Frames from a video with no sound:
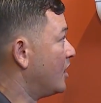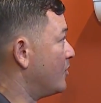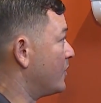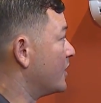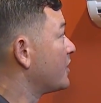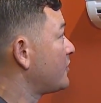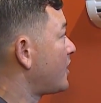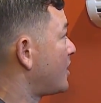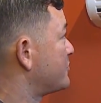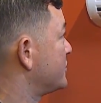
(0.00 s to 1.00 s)
Um,
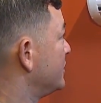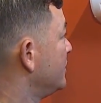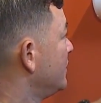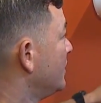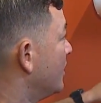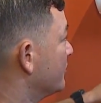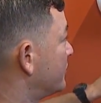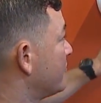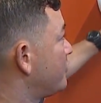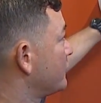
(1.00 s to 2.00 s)
another option, uh,
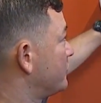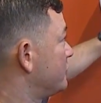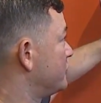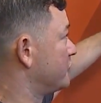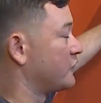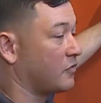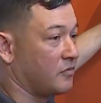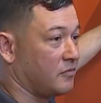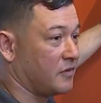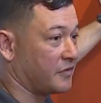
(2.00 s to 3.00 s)
some folks just
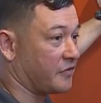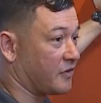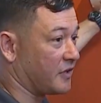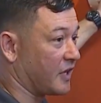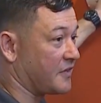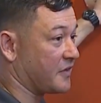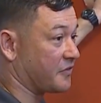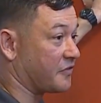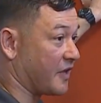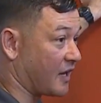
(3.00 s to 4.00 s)
don't necessarily like the
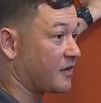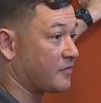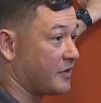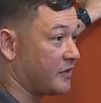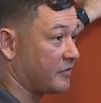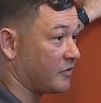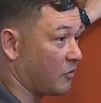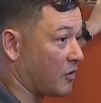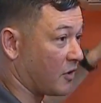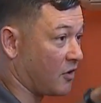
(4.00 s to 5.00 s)
aesthetic of this,
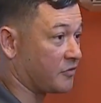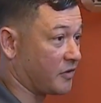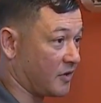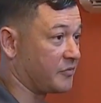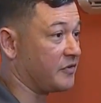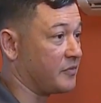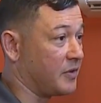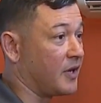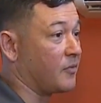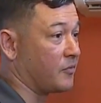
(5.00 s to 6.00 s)
or it also comes into
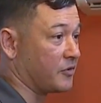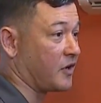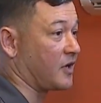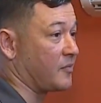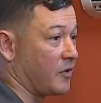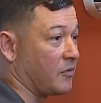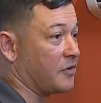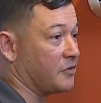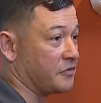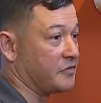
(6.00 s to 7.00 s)
play when we're talking about
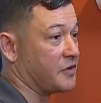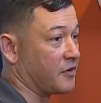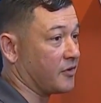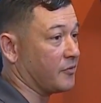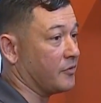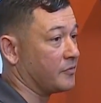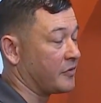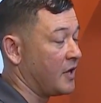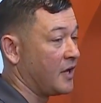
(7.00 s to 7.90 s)
one of those interior rooms.